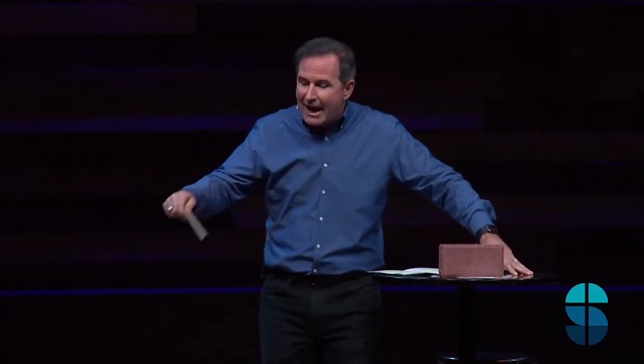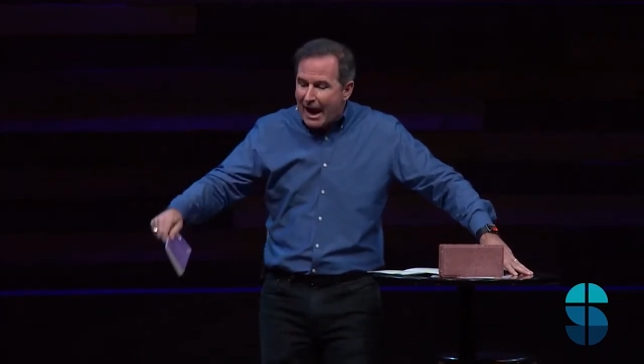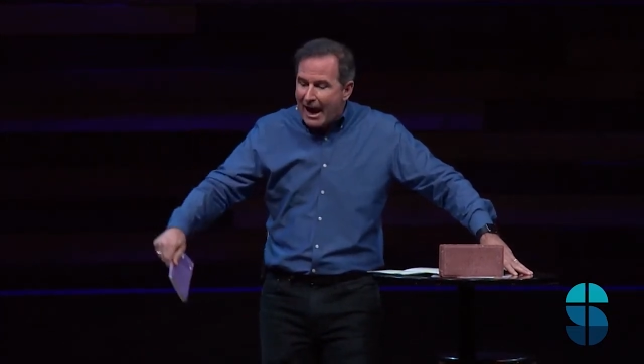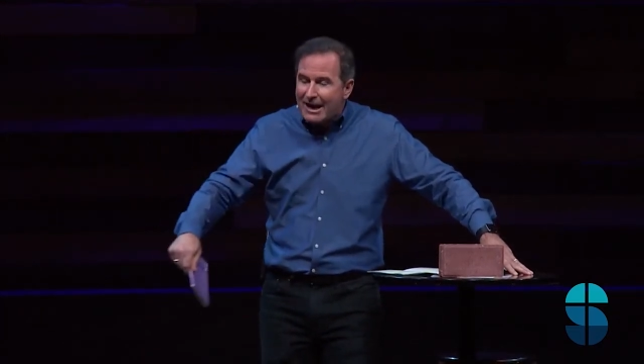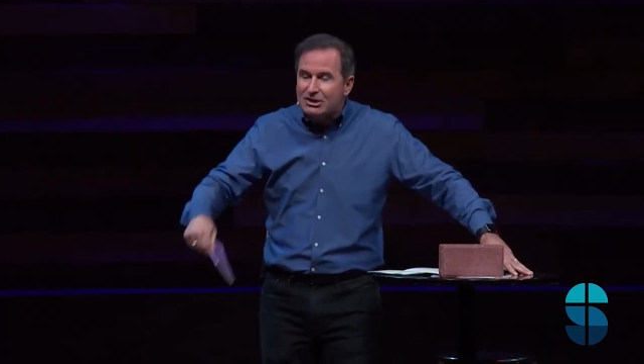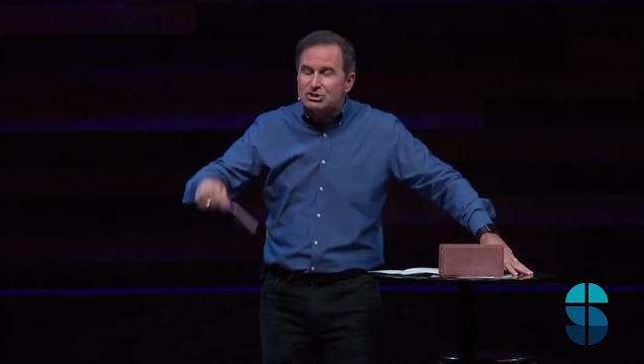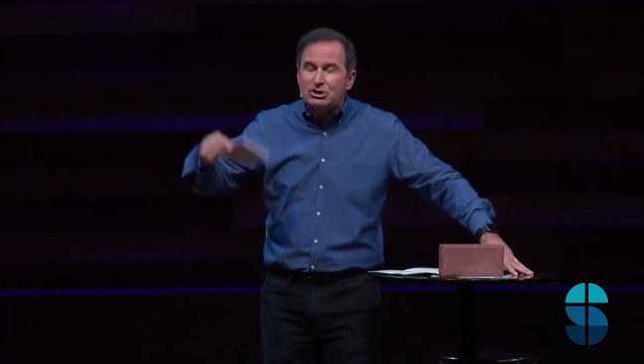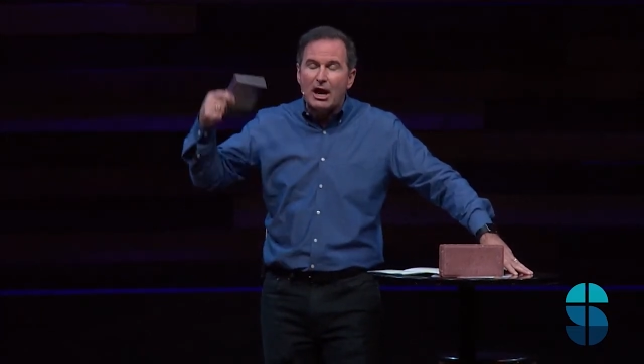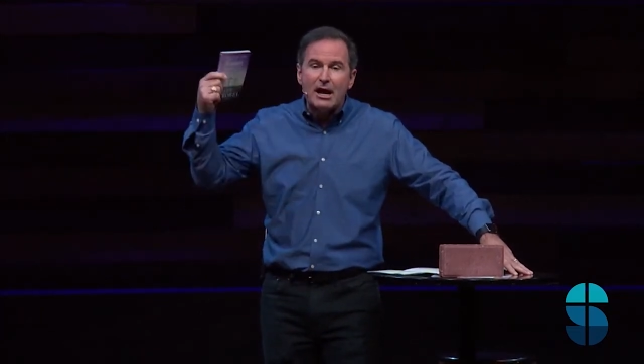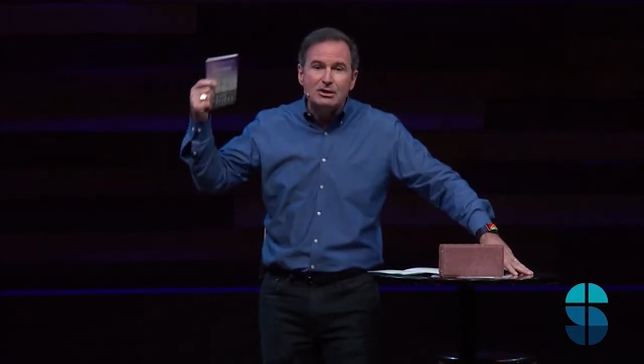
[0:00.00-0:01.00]
and it
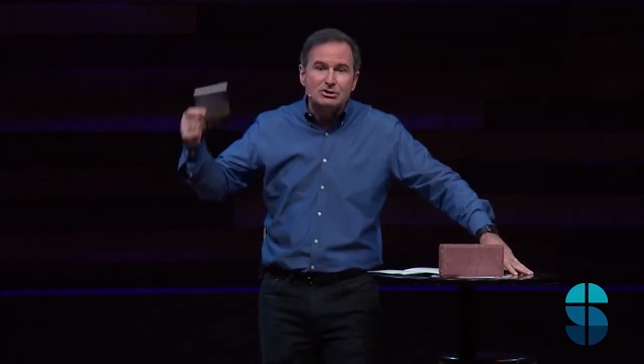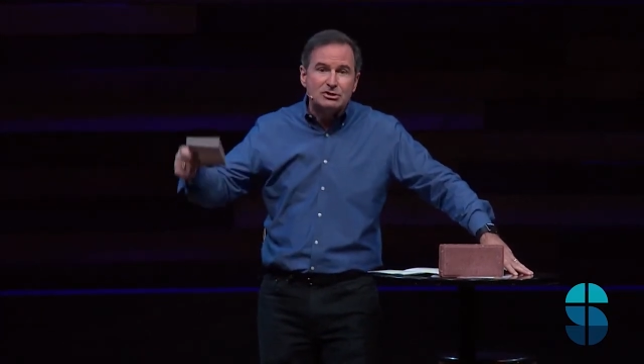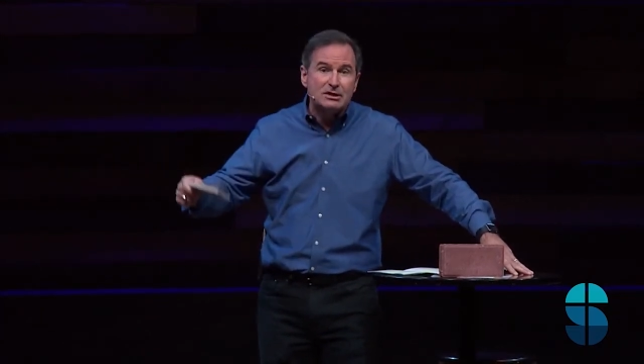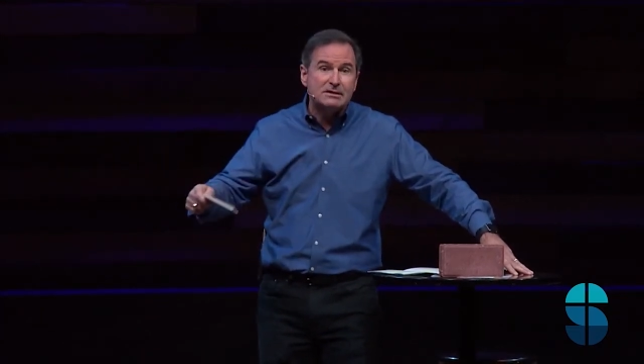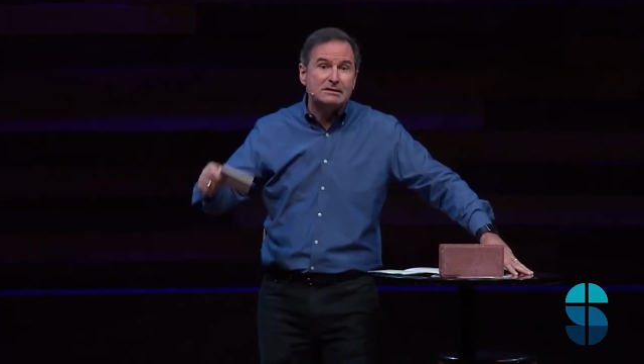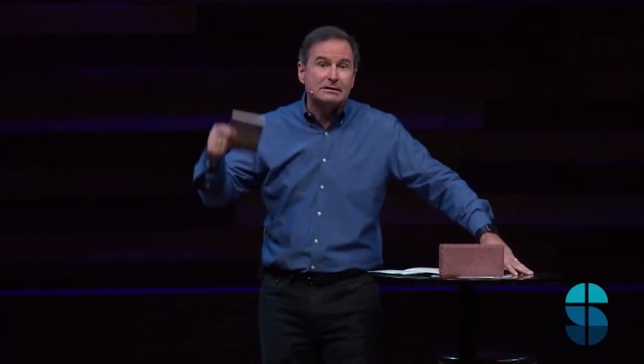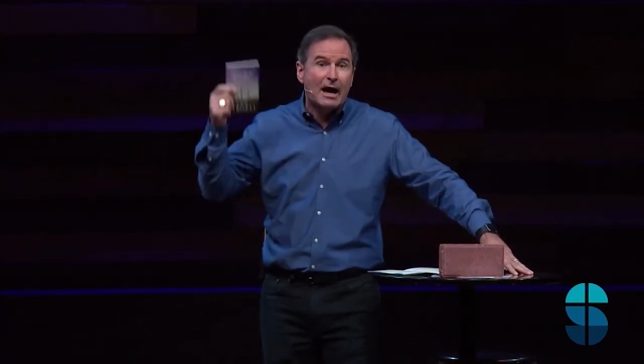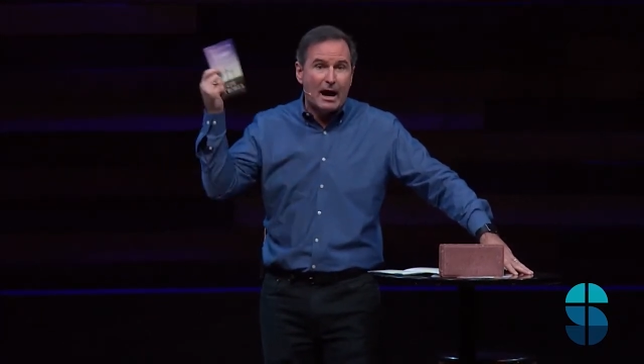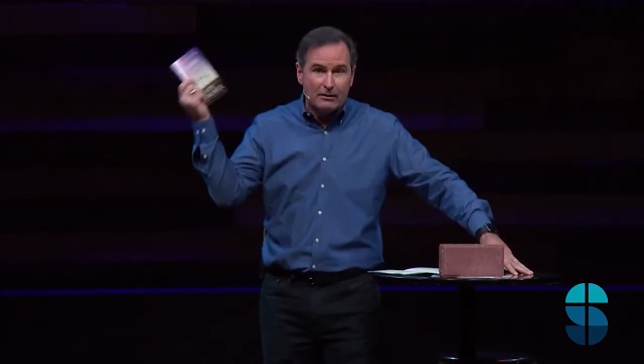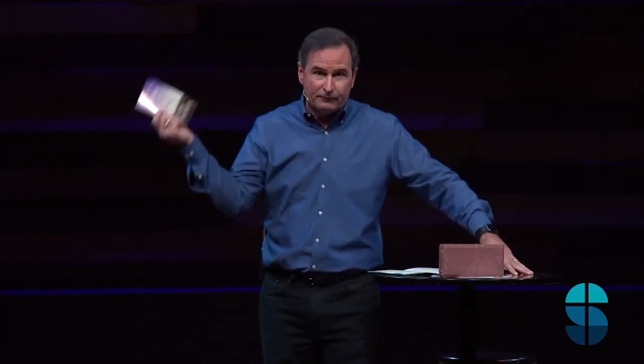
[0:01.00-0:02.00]
changed his
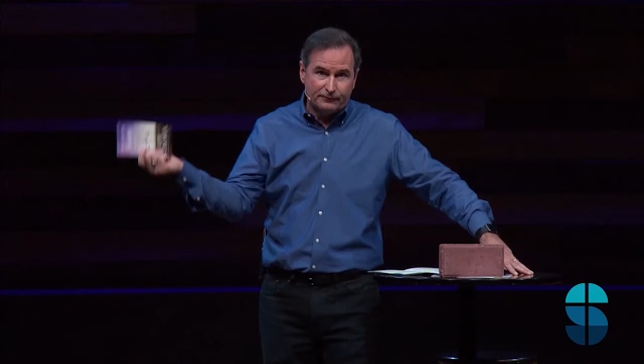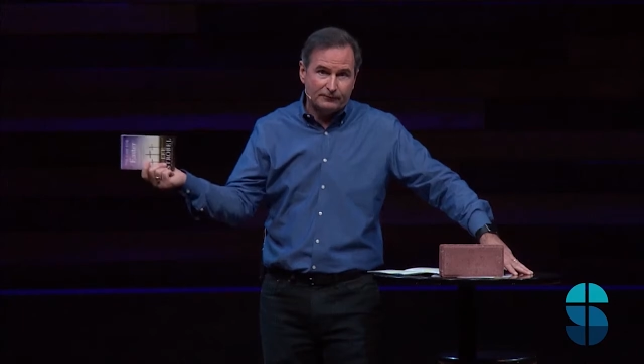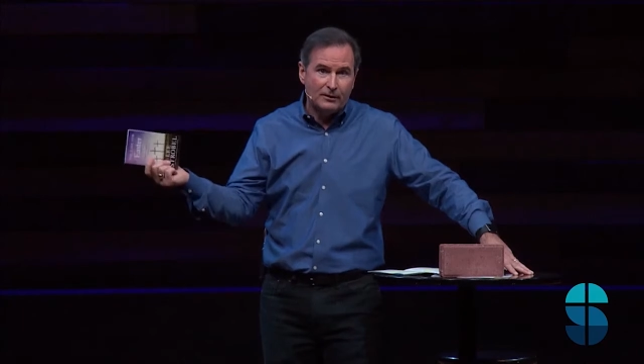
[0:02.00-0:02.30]
life.